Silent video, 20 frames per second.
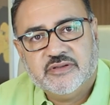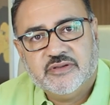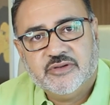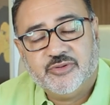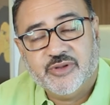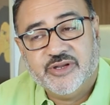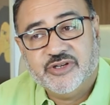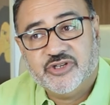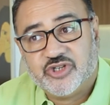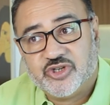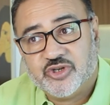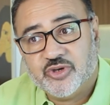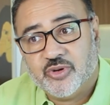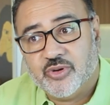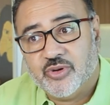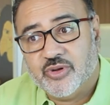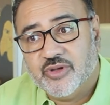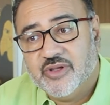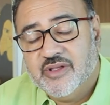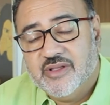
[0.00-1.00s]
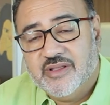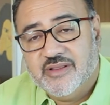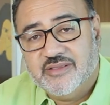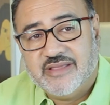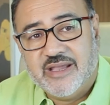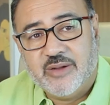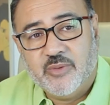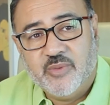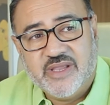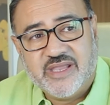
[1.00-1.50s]
to ensure
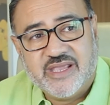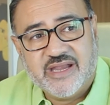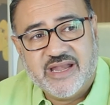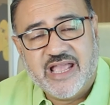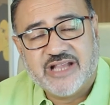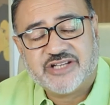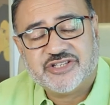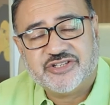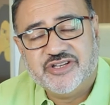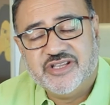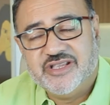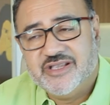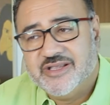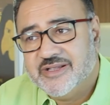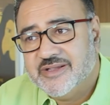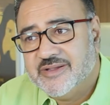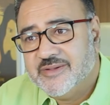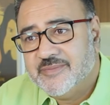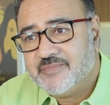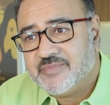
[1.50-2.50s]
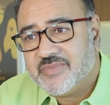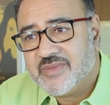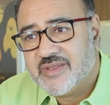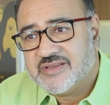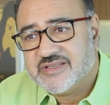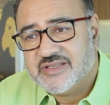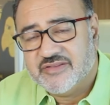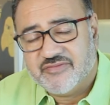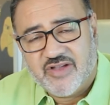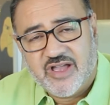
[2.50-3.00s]
that we can actually
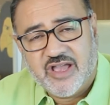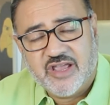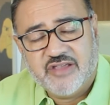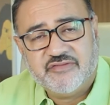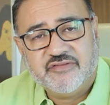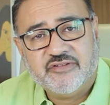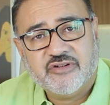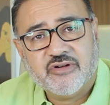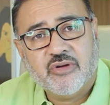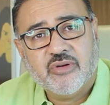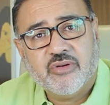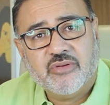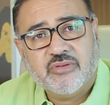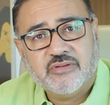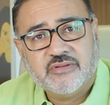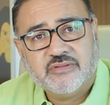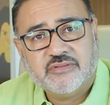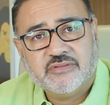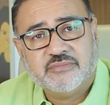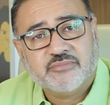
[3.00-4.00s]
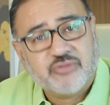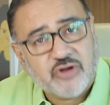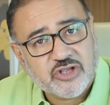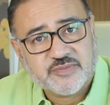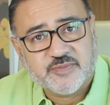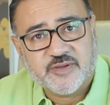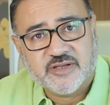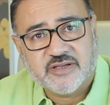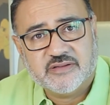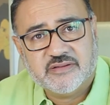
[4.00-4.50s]
survive, grow,
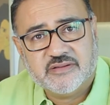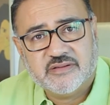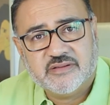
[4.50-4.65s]
prosper.